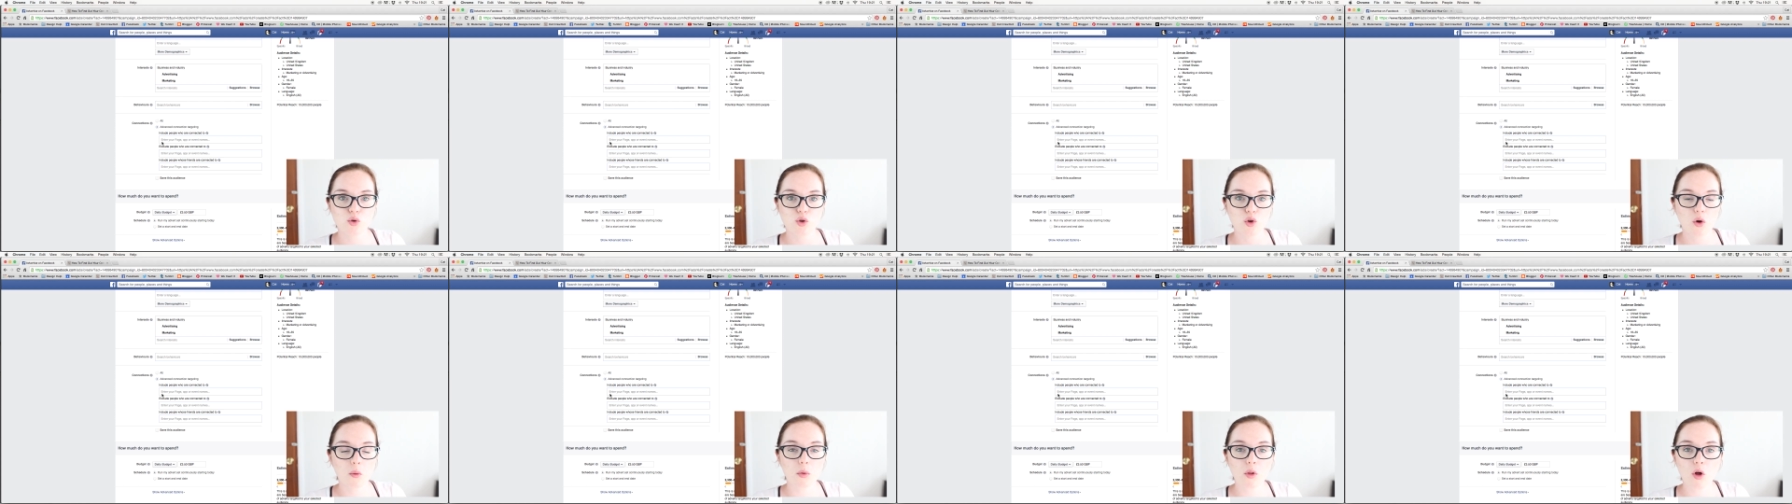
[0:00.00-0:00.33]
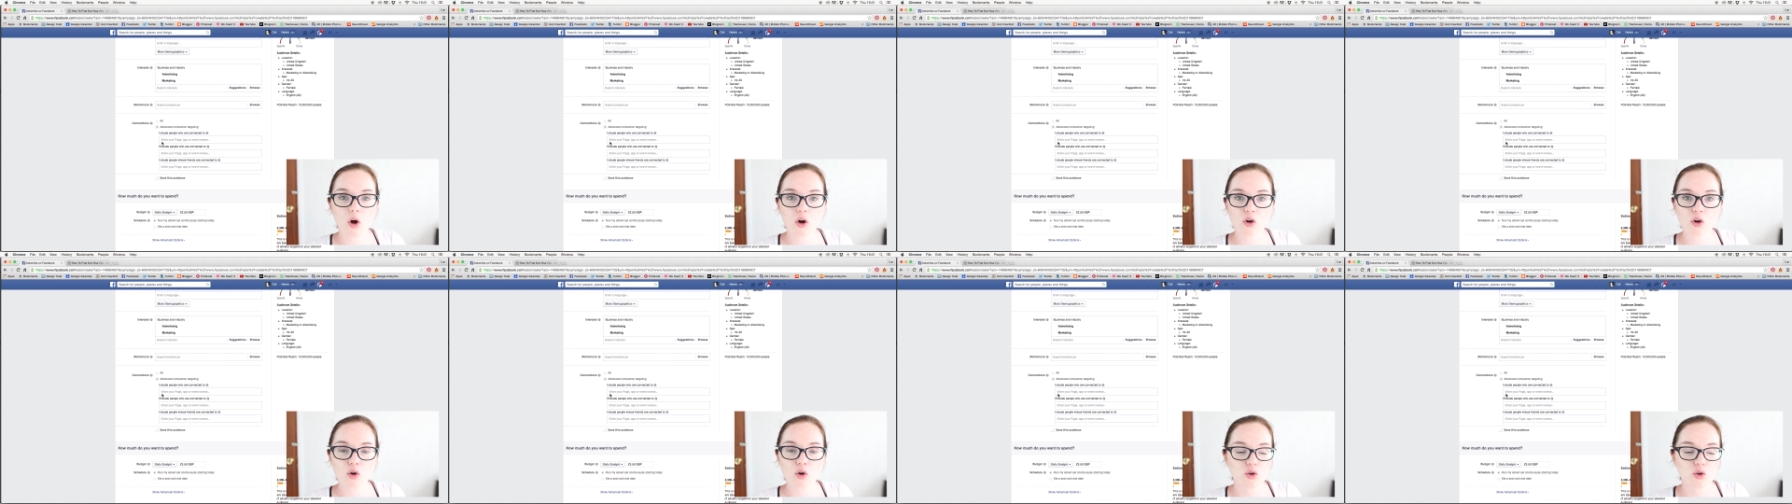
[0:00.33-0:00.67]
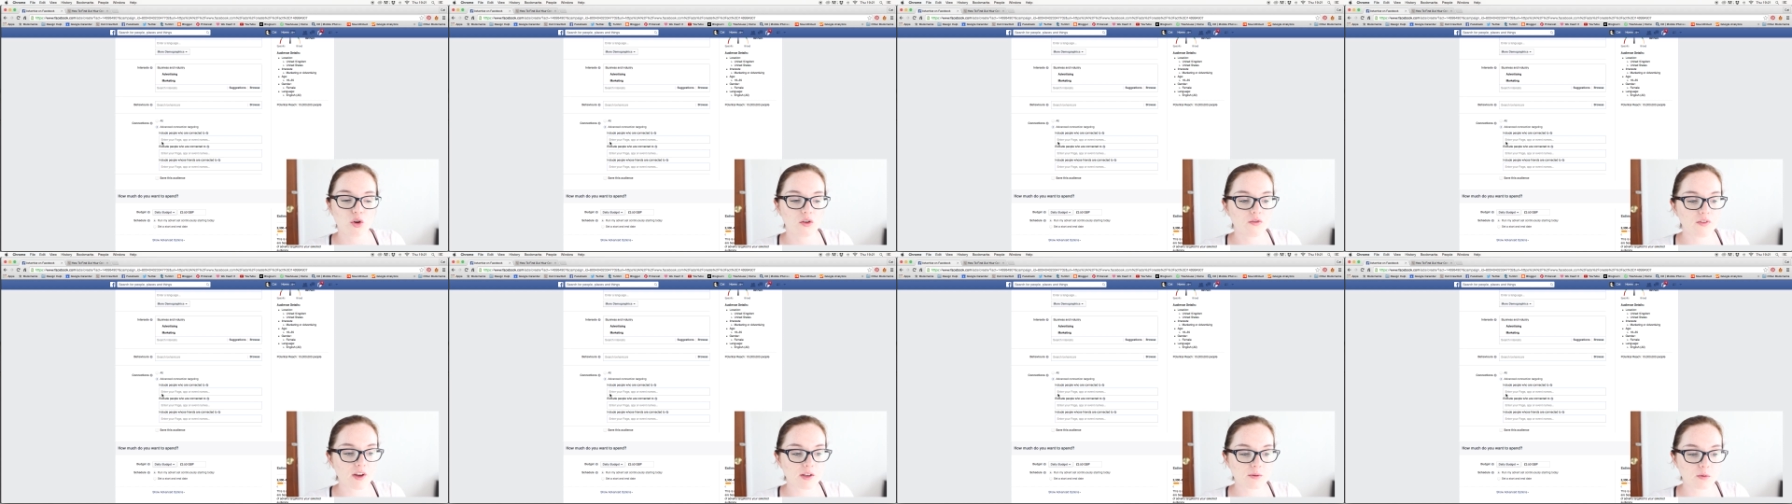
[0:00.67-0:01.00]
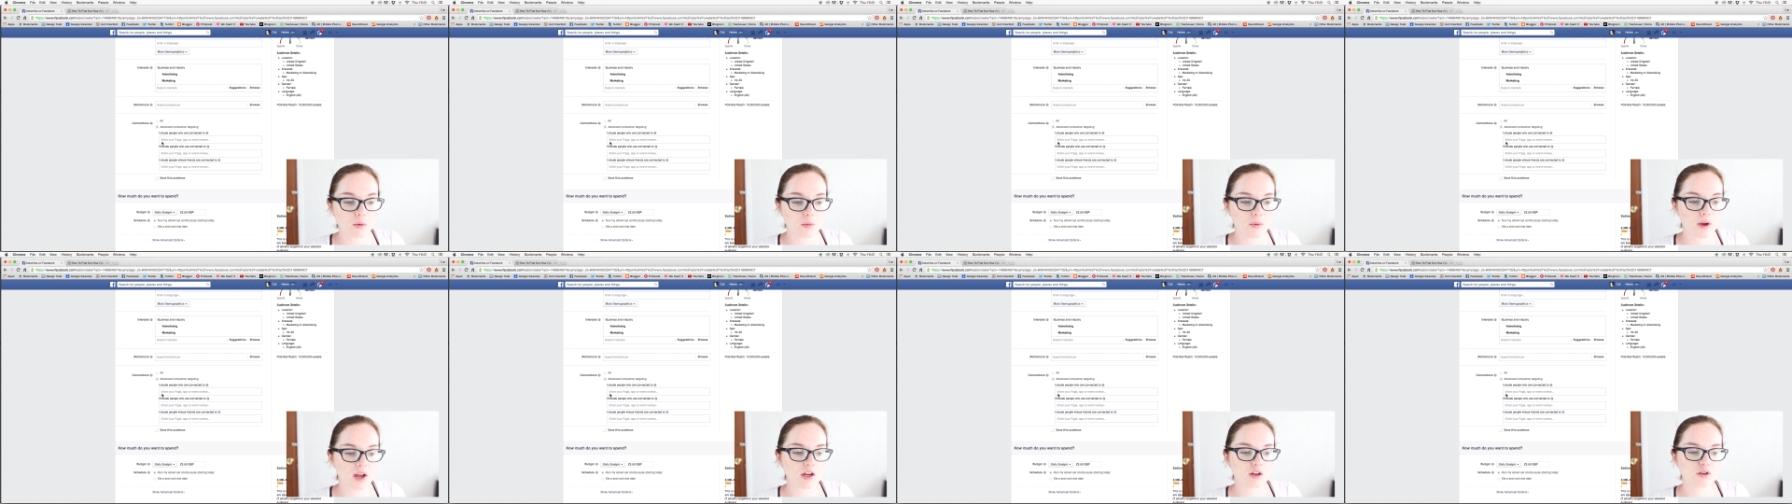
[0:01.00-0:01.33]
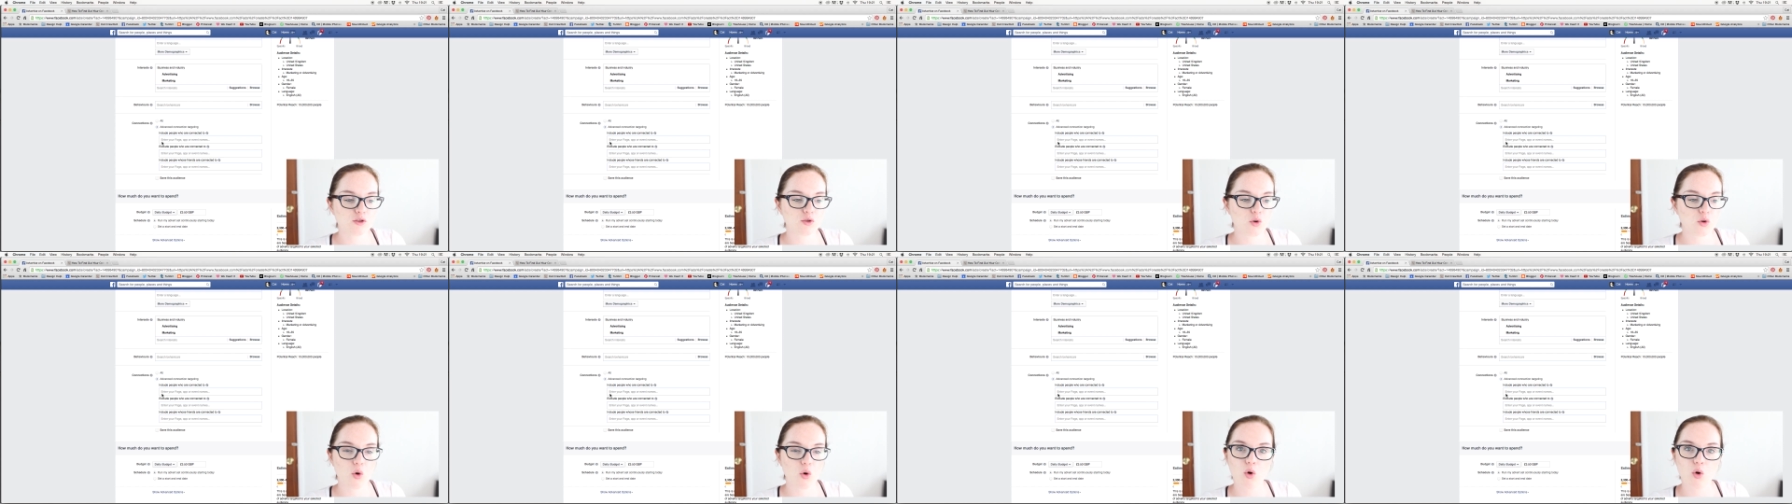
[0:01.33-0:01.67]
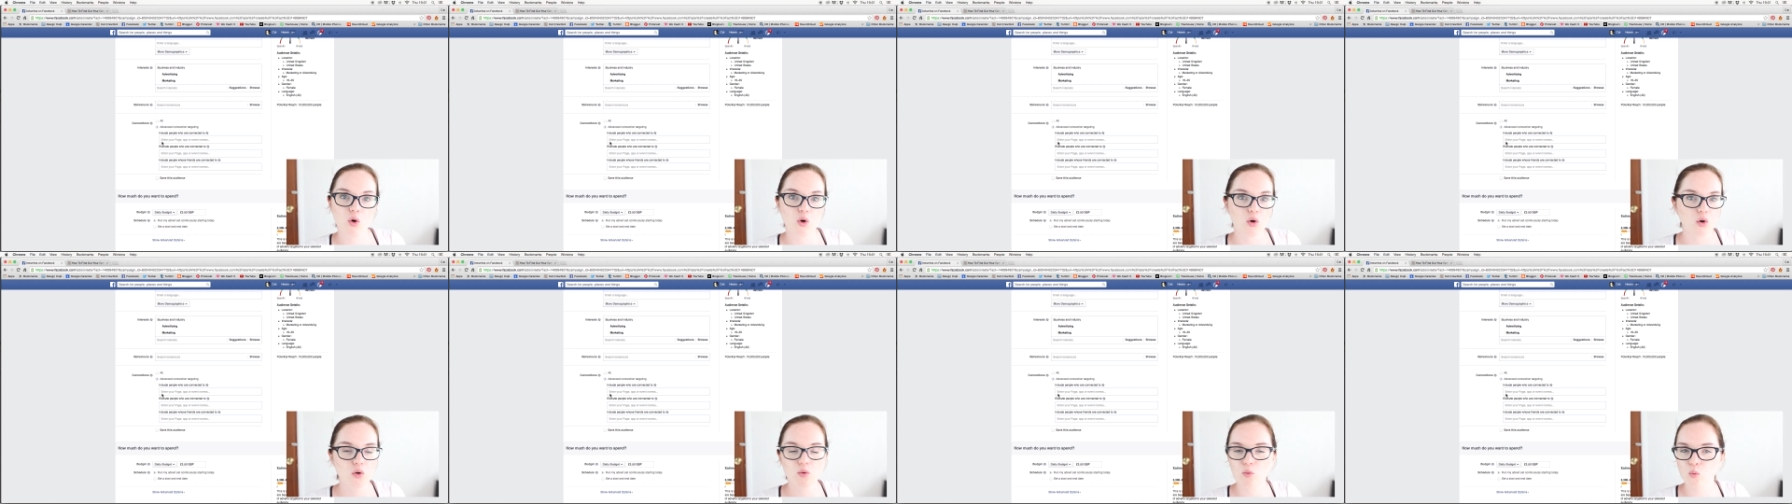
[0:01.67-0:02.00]
your blog or your Facebook page
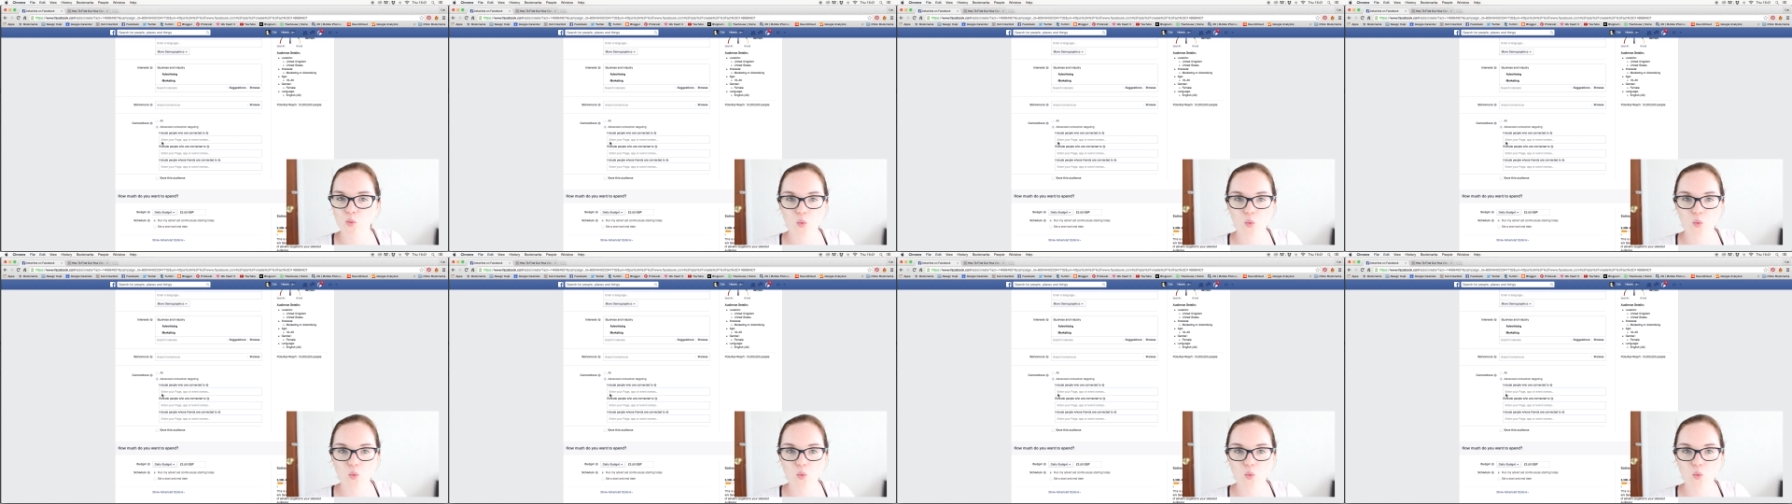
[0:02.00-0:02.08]
or